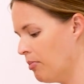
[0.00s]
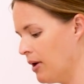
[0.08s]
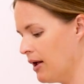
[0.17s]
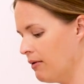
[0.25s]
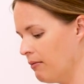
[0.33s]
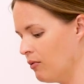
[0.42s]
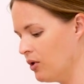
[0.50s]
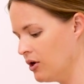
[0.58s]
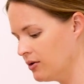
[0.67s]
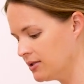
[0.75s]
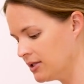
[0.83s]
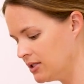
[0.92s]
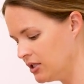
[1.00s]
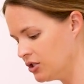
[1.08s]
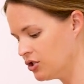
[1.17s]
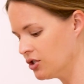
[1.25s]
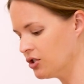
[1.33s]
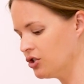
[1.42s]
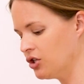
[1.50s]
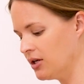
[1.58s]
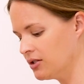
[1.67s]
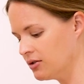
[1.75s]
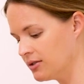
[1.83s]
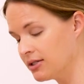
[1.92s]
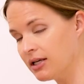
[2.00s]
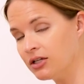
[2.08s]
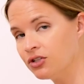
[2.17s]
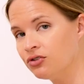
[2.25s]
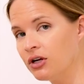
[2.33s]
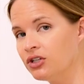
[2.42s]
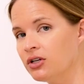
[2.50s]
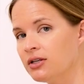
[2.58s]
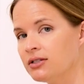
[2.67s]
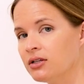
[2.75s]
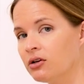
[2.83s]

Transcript: but we used to teach just gentle skin stretches.